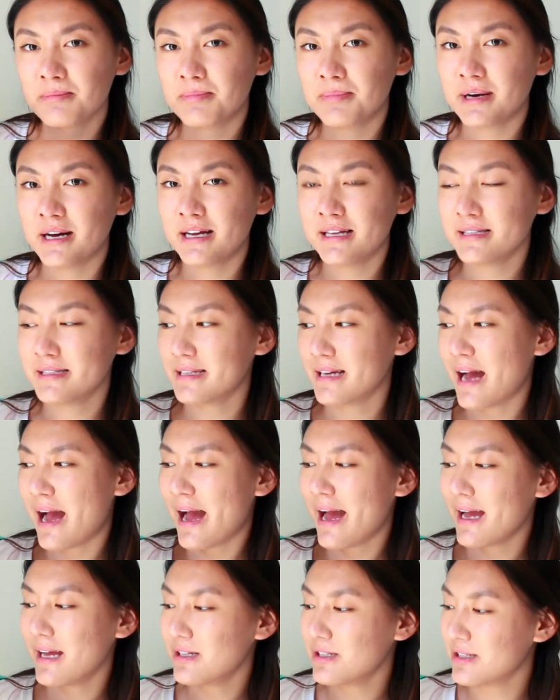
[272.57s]
but
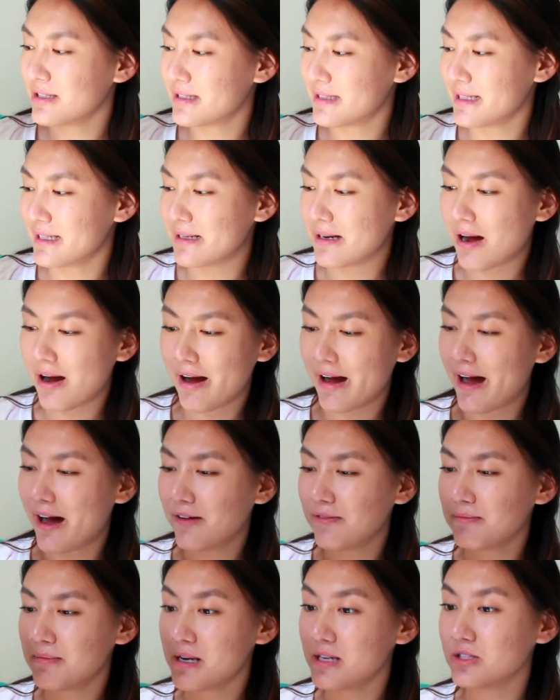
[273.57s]
I just did not
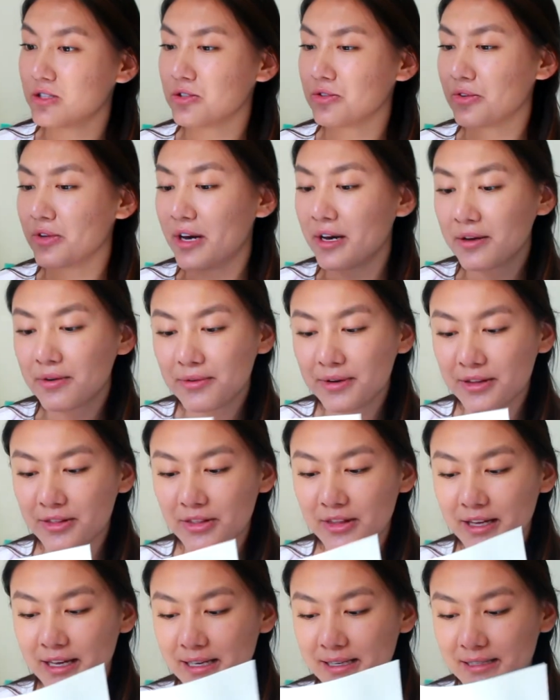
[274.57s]
have much luck with
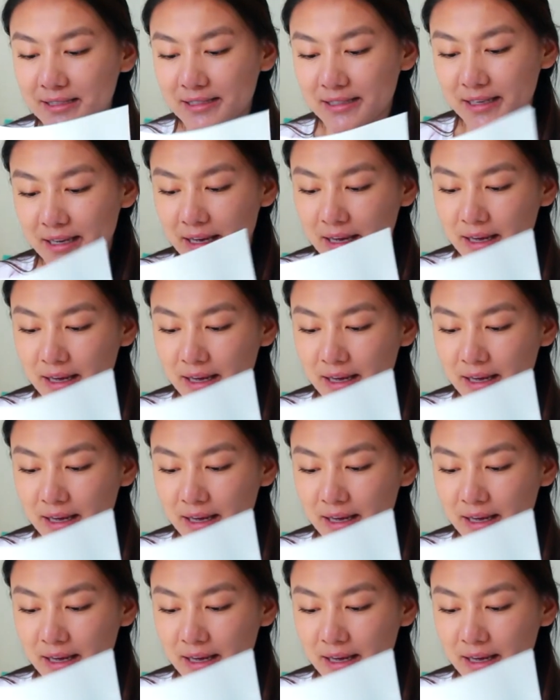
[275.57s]
this.